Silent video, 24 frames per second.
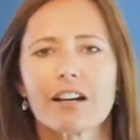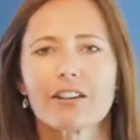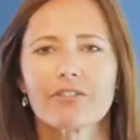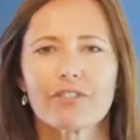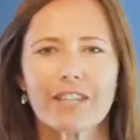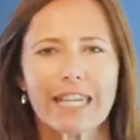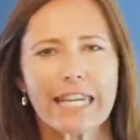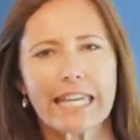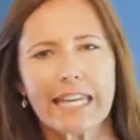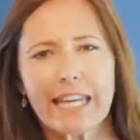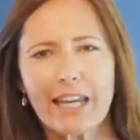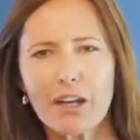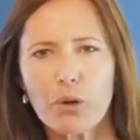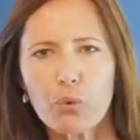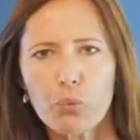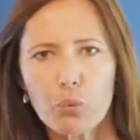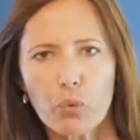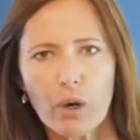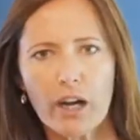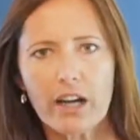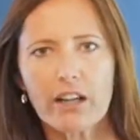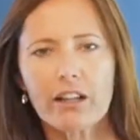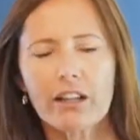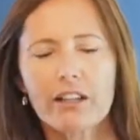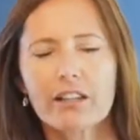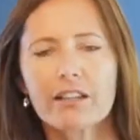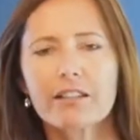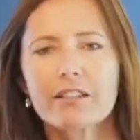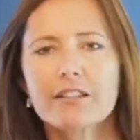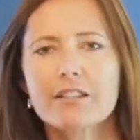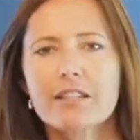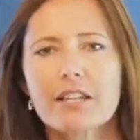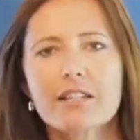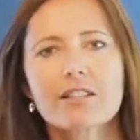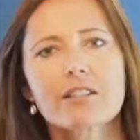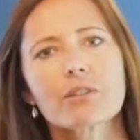eating well
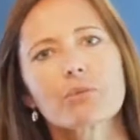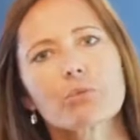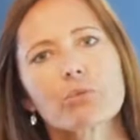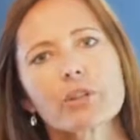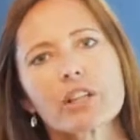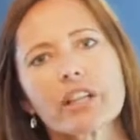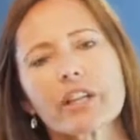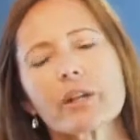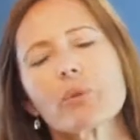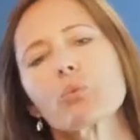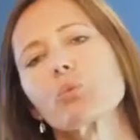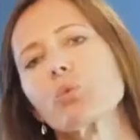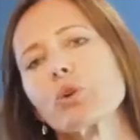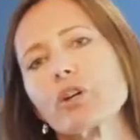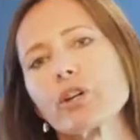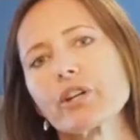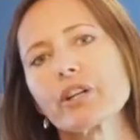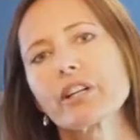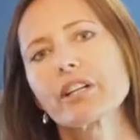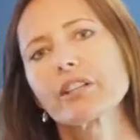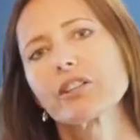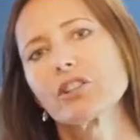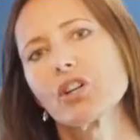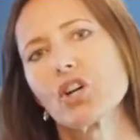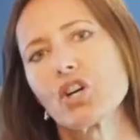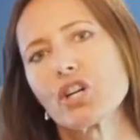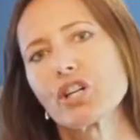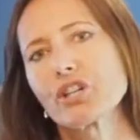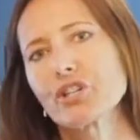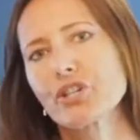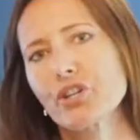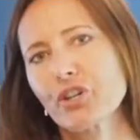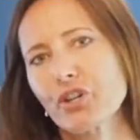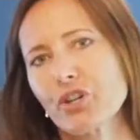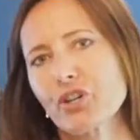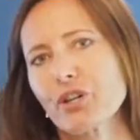doesn't really work long
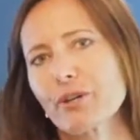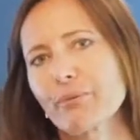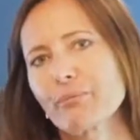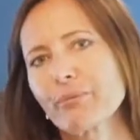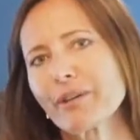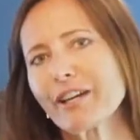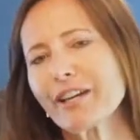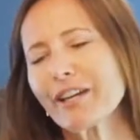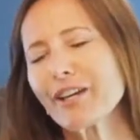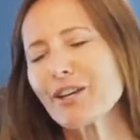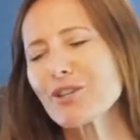term.